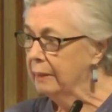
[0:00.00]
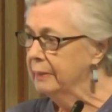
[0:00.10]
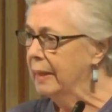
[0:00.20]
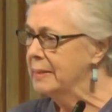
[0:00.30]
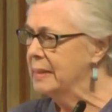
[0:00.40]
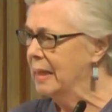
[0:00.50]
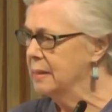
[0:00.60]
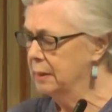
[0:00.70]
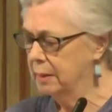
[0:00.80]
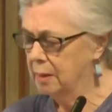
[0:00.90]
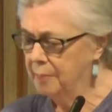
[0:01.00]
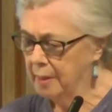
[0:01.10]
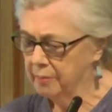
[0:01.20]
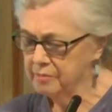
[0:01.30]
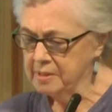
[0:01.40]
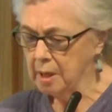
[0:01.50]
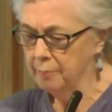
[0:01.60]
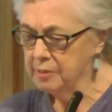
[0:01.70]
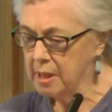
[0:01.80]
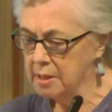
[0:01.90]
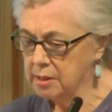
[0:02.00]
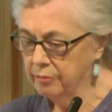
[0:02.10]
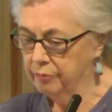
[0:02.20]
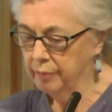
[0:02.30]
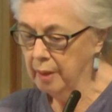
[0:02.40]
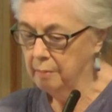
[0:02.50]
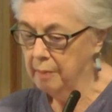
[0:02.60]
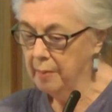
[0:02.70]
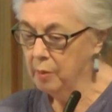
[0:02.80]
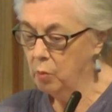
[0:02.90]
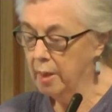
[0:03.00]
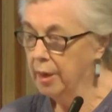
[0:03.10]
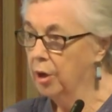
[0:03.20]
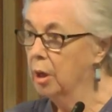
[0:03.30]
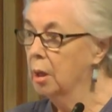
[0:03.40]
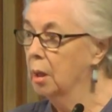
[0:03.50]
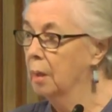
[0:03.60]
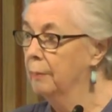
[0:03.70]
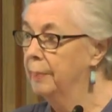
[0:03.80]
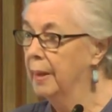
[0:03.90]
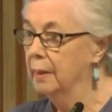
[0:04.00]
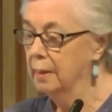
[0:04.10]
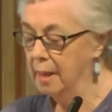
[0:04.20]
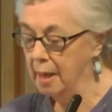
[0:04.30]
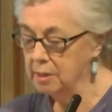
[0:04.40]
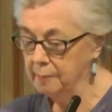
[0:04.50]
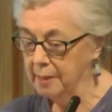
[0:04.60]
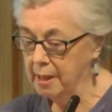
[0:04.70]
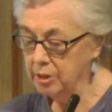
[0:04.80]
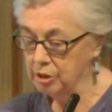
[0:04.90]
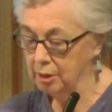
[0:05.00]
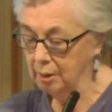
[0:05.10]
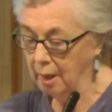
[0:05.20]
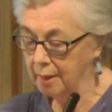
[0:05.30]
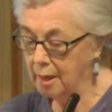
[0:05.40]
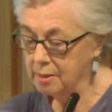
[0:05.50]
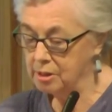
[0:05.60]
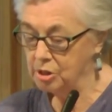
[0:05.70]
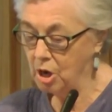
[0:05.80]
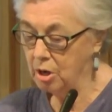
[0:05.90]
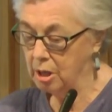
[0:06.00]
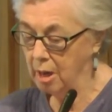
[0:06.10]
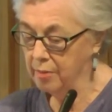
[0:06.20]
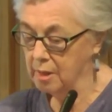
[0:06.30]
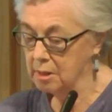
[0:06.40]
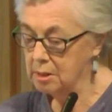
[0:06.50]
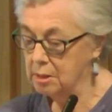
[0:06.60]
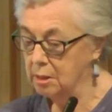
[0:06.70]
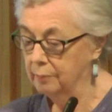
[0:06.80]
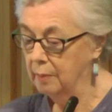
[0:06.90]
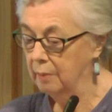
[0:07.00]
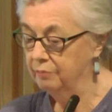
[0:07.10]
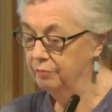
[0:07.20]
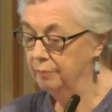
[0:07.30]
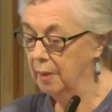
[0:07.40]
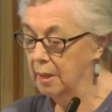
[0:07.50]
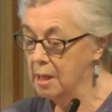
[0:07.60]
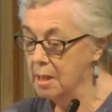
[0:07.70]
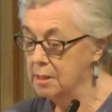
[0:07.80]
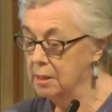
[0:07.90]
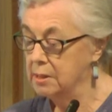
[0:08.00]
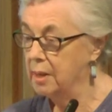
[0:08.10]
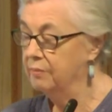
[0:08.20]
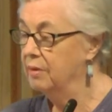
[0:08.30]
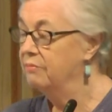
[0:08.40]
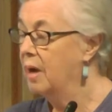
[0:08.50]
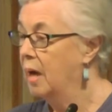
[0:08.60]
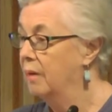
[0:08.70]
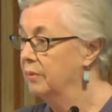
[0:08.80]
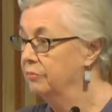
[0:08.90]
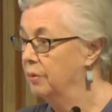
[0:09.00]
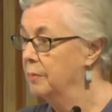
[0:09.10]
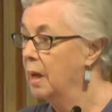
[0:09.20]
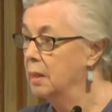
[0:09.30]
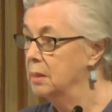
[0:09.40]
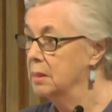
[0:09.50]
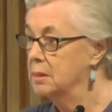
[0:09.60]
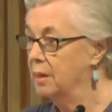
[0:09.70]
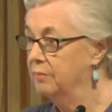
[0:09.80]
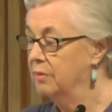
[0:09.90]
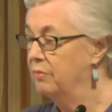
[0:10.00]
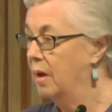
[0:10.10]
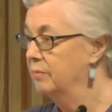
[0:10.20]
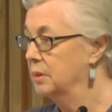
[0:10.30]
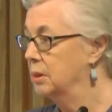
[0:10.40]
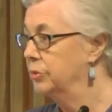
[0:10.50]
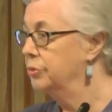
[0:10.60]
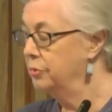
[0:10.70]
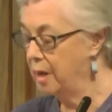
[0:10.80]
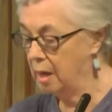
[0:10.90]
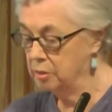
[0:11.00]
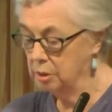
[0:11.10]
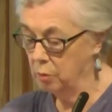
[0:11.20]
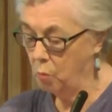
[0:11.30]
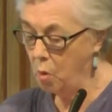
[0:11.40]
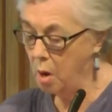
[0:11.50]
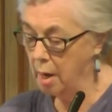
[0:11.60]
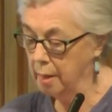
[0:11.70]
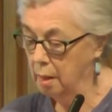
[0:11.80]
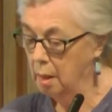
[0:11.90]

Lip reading: That sounds a little bit obsessive and maybe weird, but the explanation, I got started on this in 1975, and from 1975 until 2001,